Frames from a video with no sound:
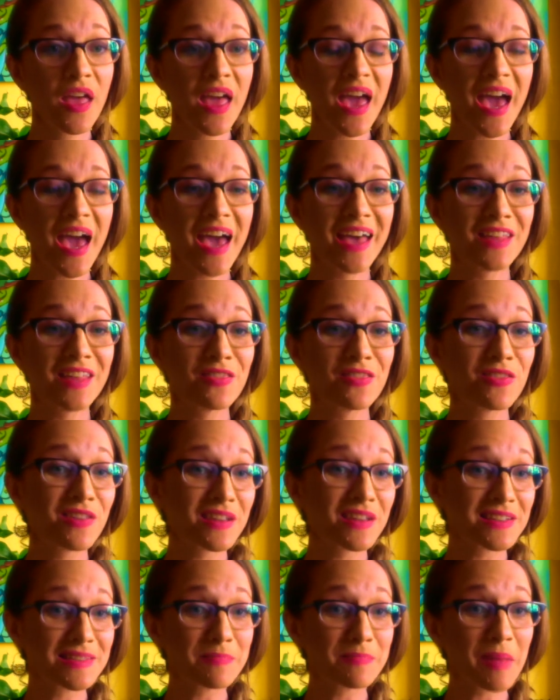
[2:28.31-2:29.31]
and
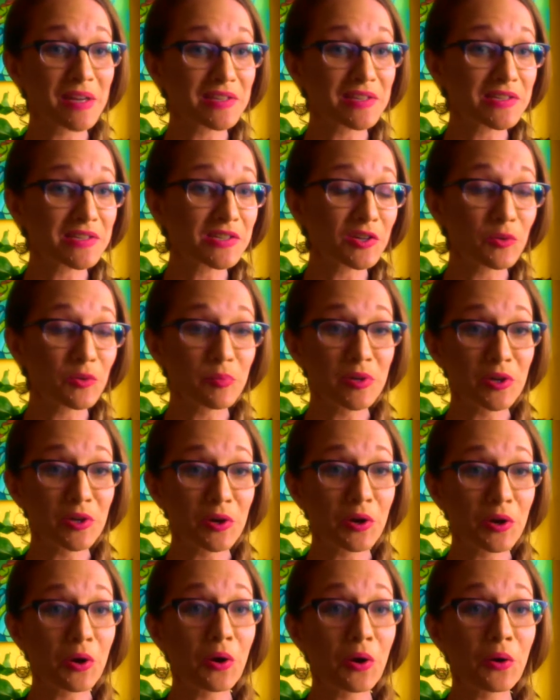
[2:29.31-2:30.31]
things may still be
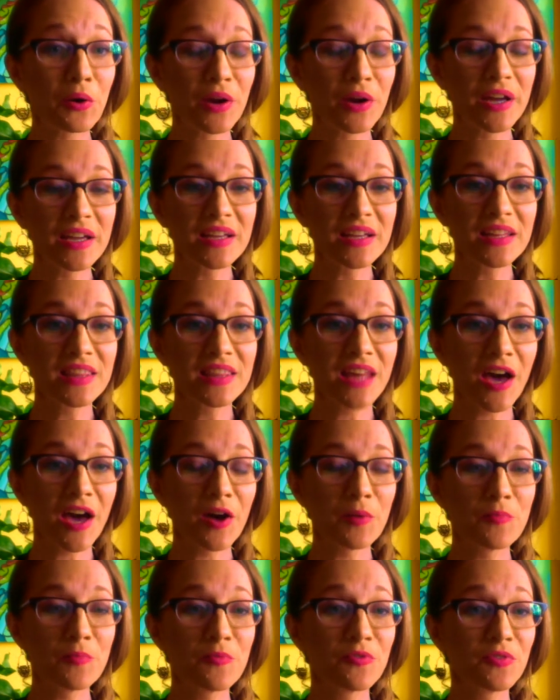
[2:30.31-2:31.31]
occurring
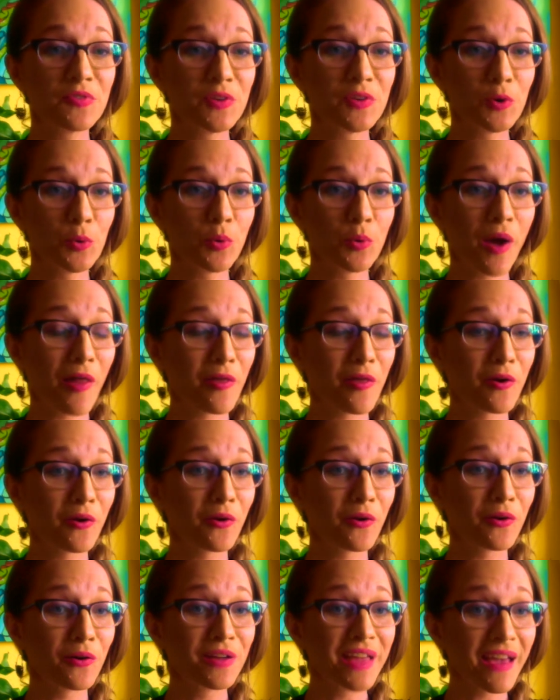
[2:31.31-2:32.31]
that feel
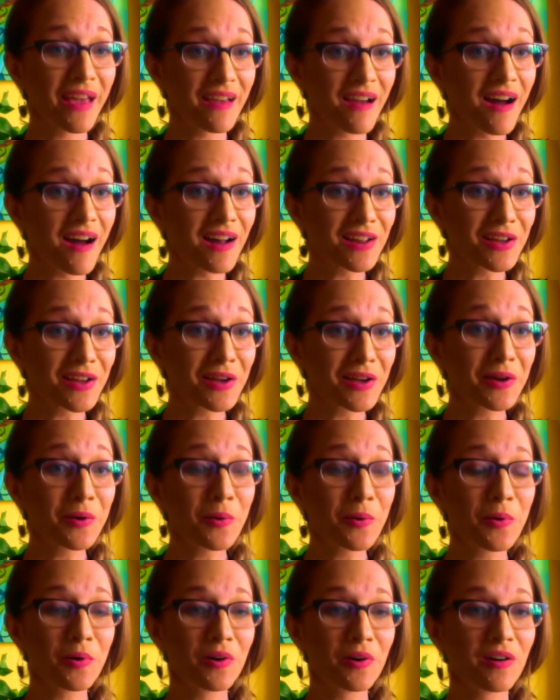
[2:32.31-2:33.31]
rather
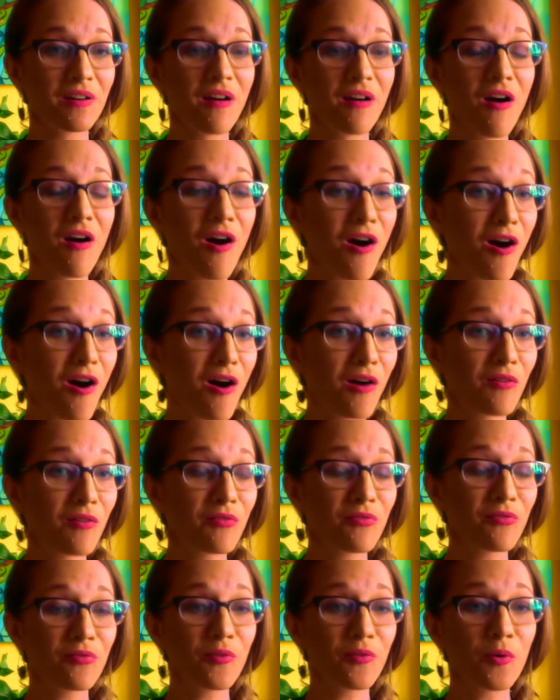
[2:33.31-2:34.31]
chaotic or
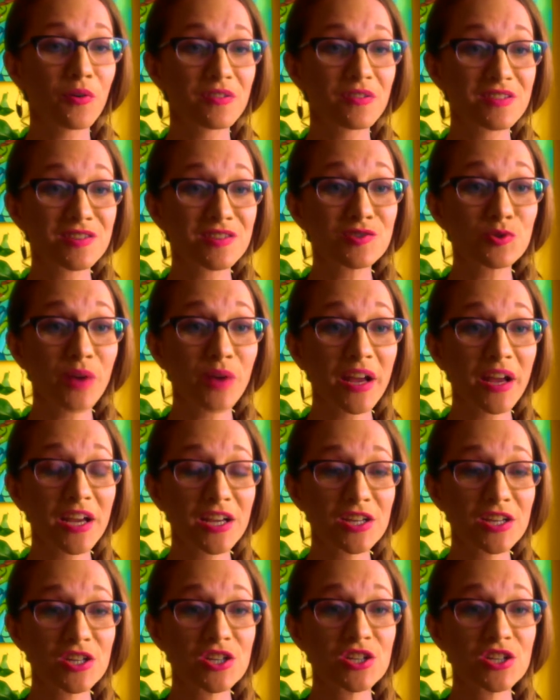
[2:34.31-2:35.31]
off or
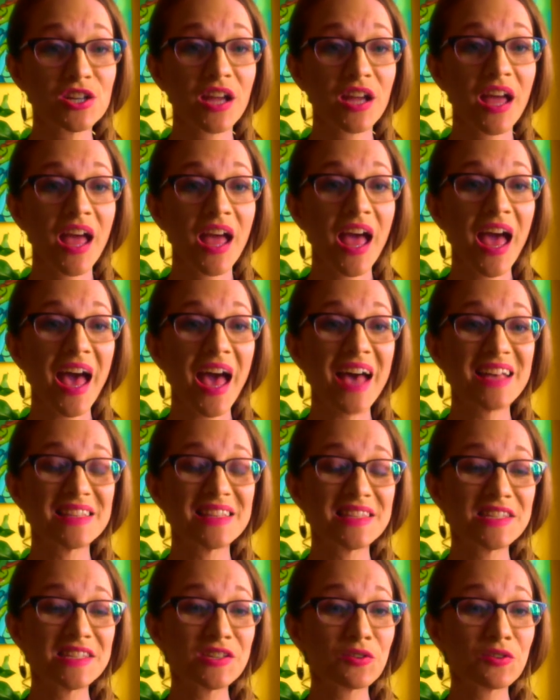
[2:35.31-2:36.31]
strange
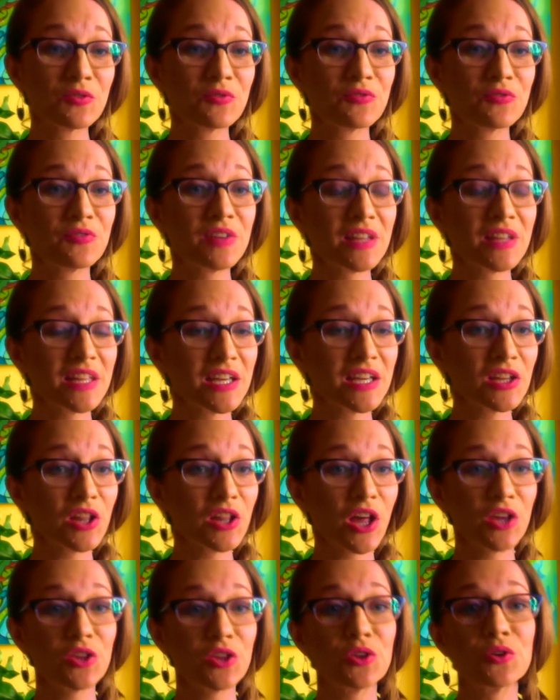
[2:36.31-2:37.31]
and still feeling
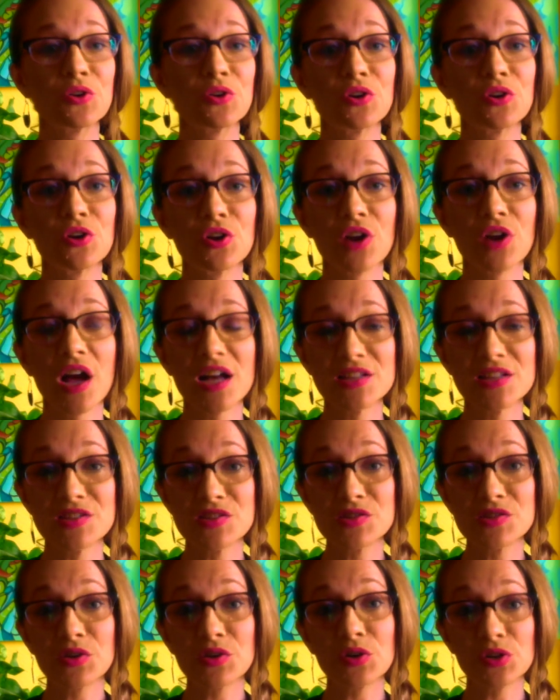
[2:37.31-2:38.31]
like you're
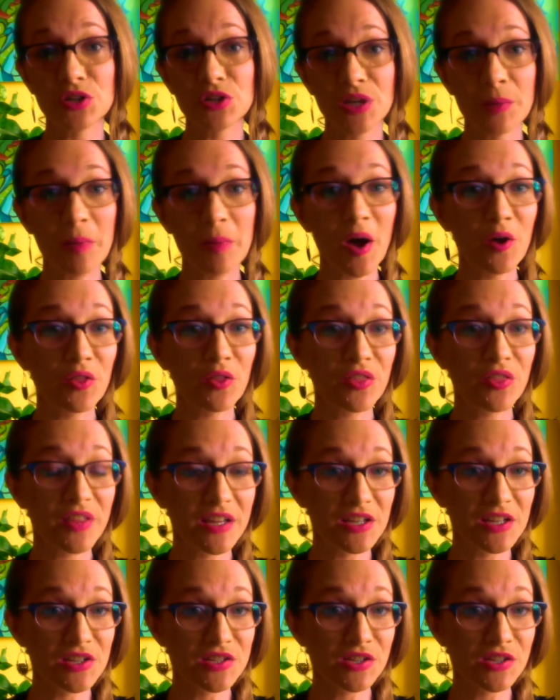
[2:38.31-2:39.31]
uncertain about
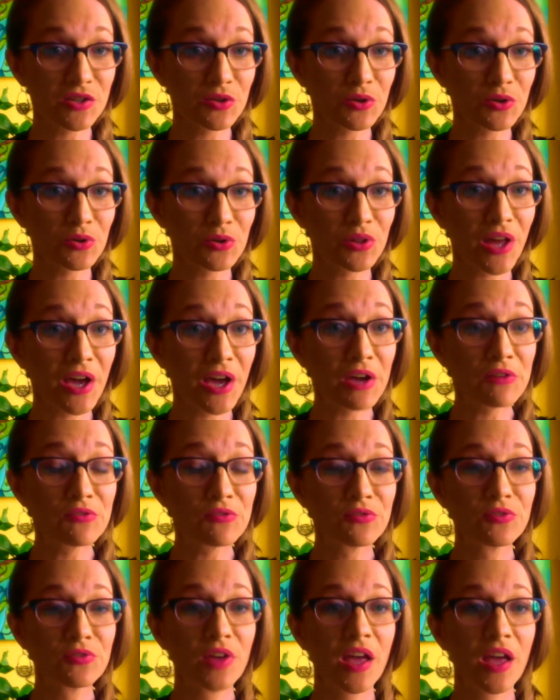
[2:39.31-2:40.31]
things in your
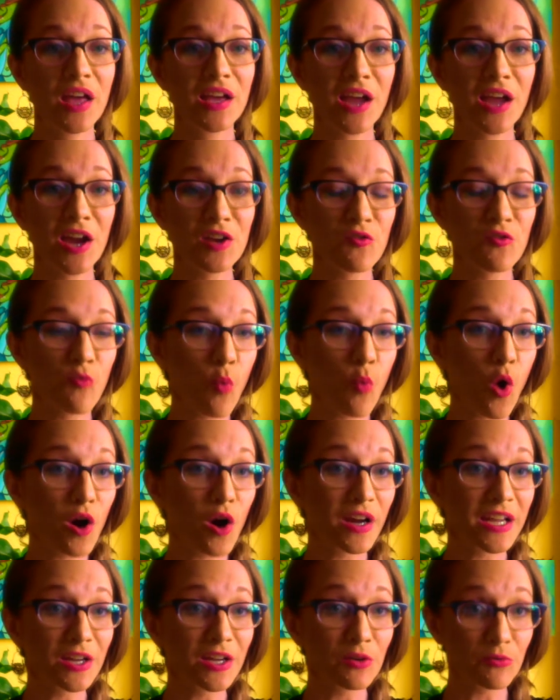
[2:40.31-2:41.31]
life. Kind of
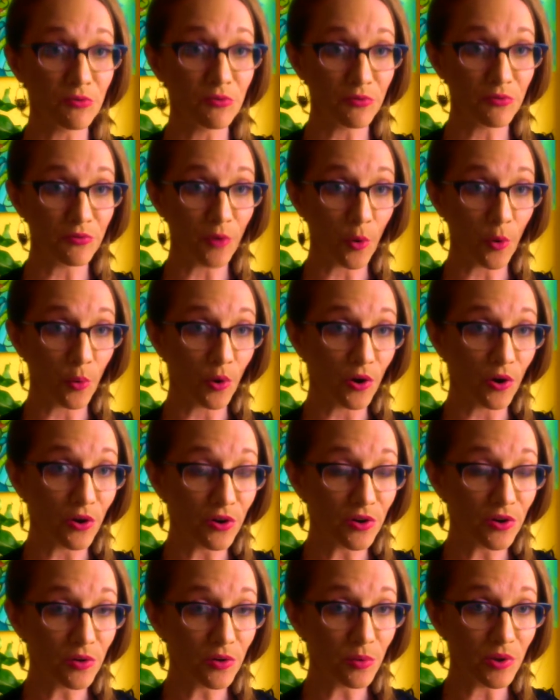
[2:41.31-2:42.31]
walking
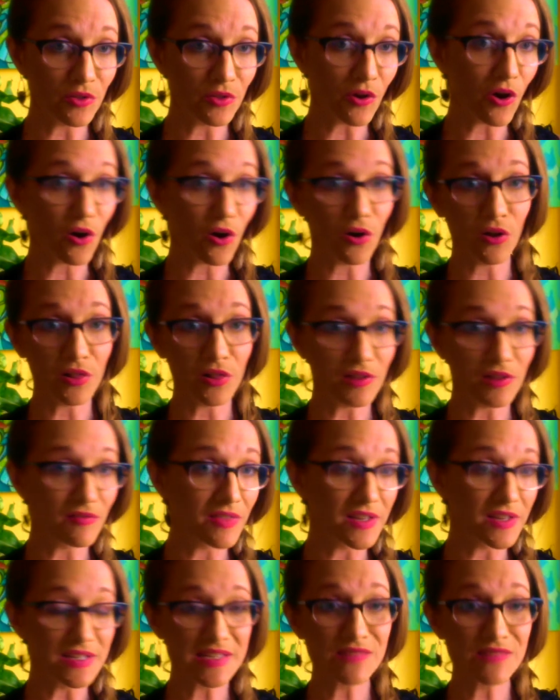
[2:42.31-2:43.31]
forward with all of
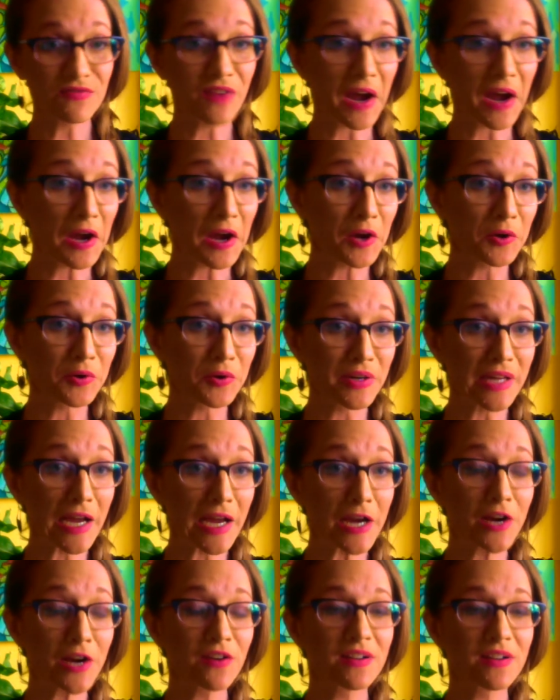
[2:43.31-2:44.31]
this fiery
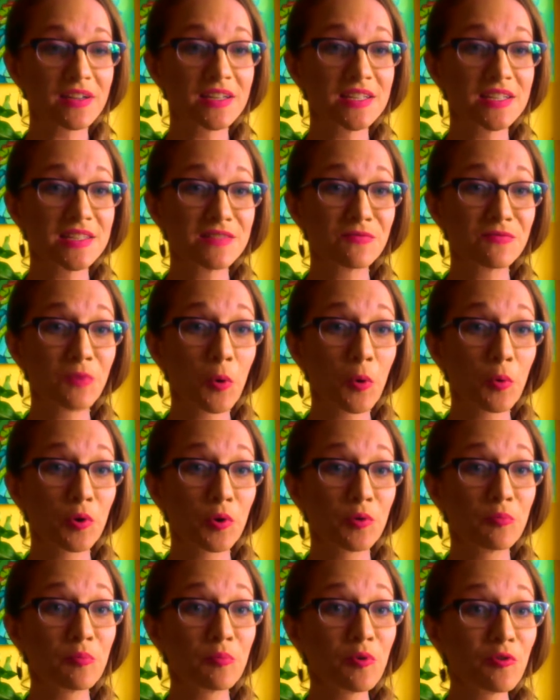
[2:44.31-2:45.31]
Aries
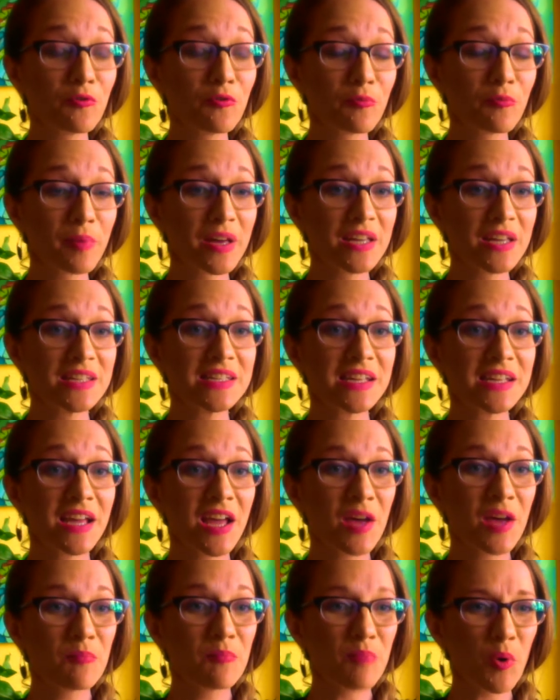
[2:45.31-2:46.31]
forward movement,
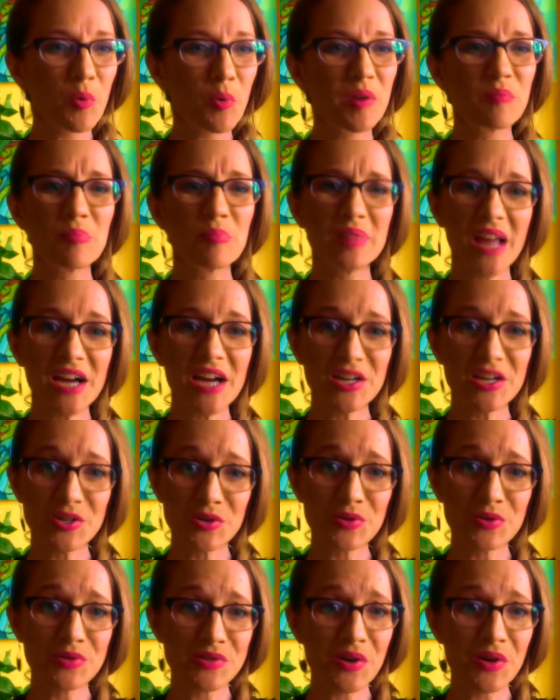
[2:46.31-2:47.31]
but with
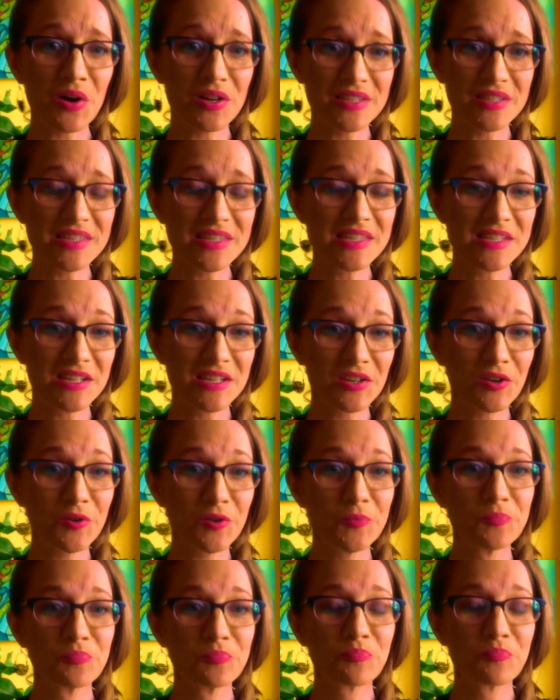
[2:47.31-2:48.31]
blinders on still.